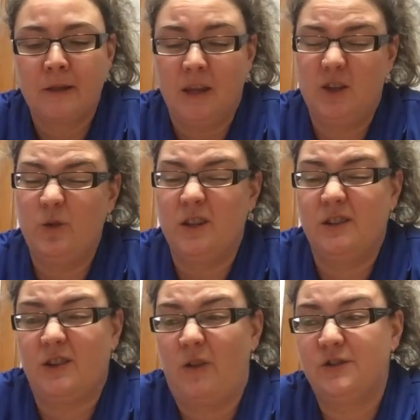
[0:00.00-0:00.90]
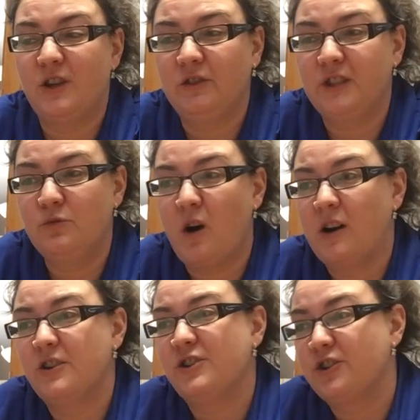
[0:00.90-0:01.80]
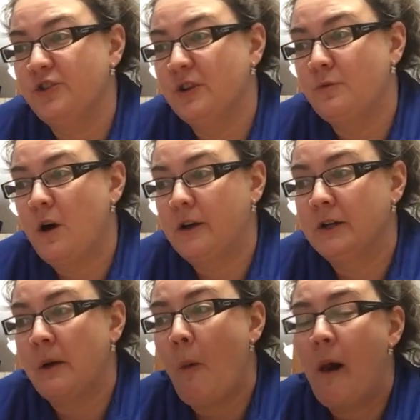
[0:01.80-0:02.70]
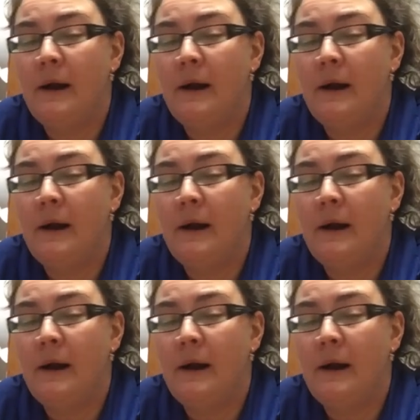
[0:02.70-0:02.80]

Like you can dissolve salt in water, sugar in water.